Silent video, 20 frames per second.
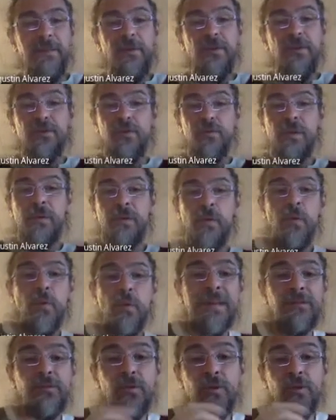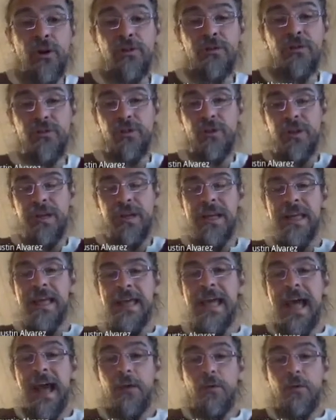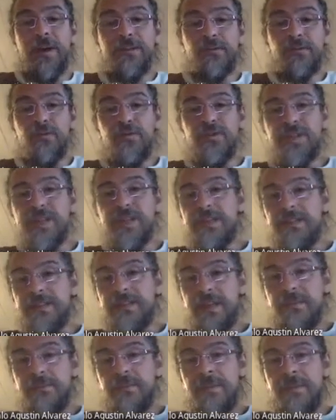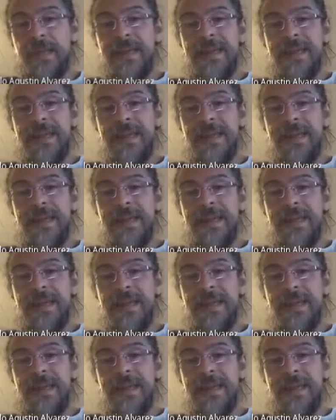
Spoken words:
also when we want to control a quantum system,